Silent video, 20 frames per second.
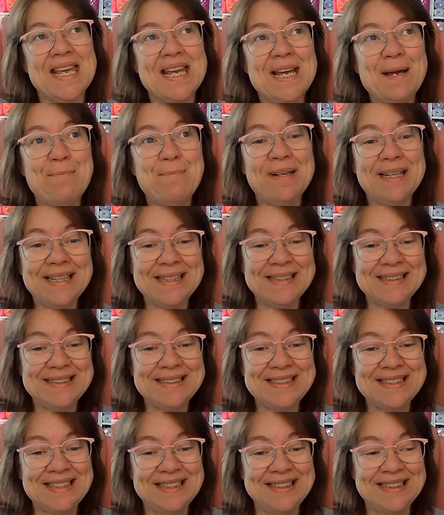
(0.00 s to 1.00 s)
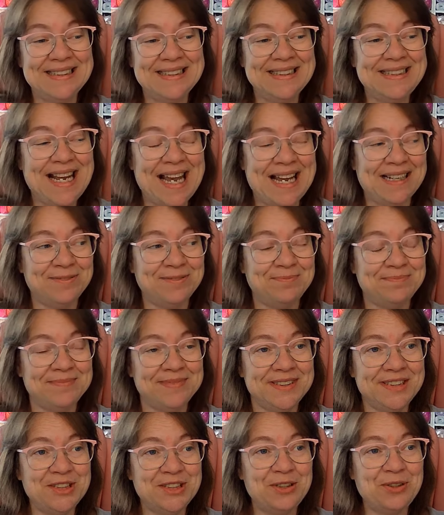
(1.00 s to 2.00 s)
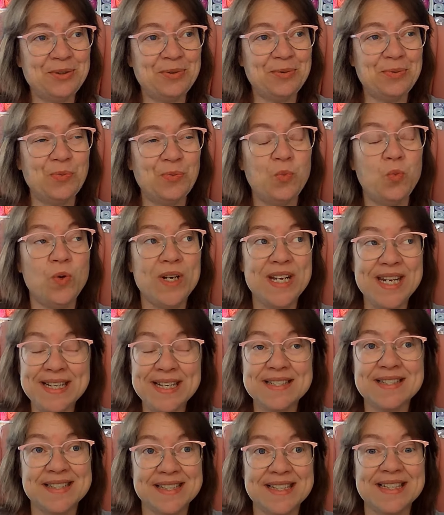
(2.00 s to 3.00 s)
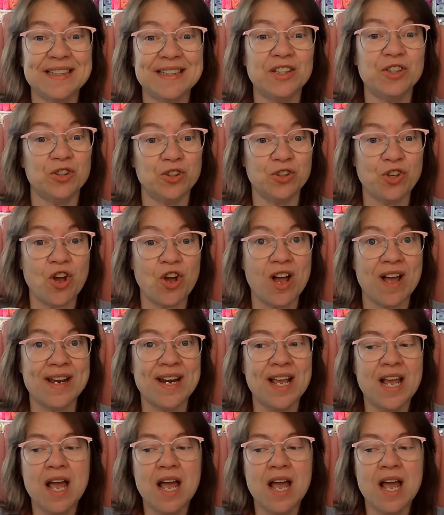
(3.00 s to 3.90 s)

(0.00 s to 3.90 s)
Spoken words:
But it's, yeah. So we did a lot.